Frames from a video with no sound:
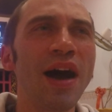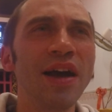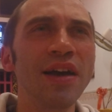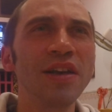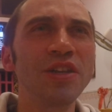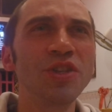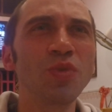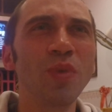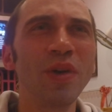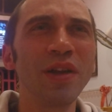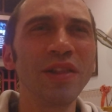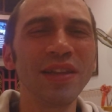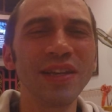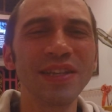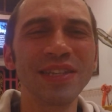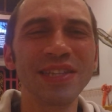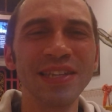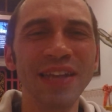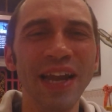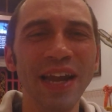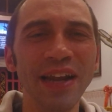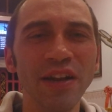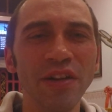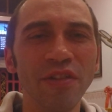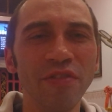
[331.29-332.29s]
as well as
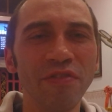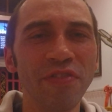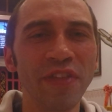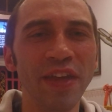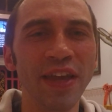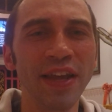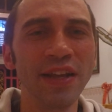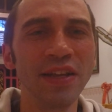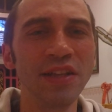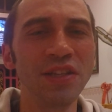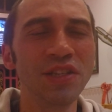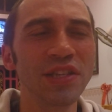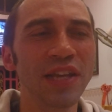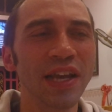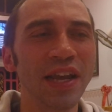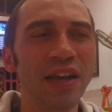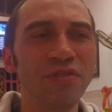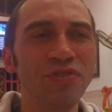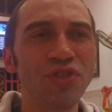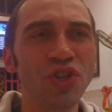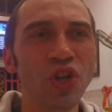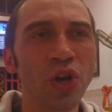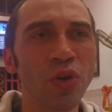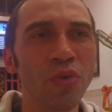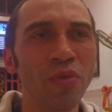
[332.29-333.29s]
negative things. Like
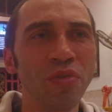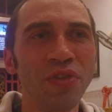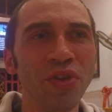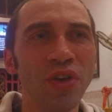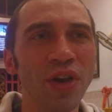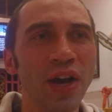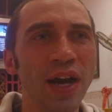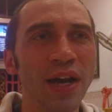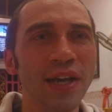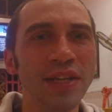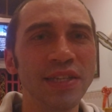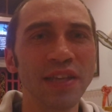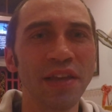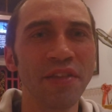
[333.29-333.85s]
I've shared with you guys,